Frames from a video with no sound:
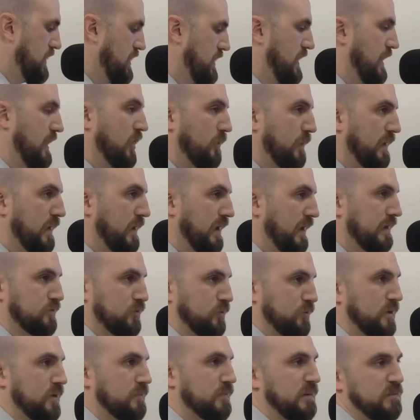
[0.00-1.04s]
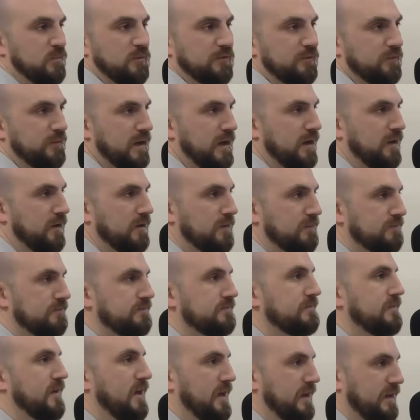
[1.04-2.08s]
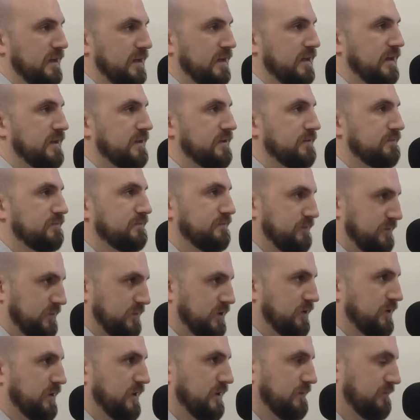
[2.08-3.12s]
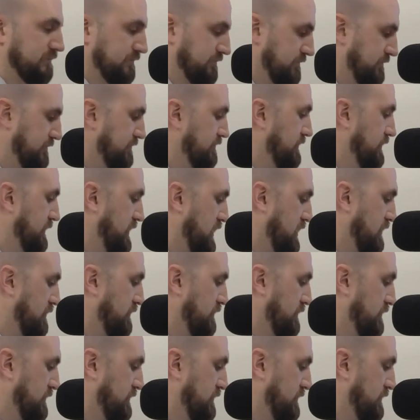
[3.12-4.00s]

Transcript: And Arameans would be people from Aram, aka Syria. Syria. Yeah. yeah.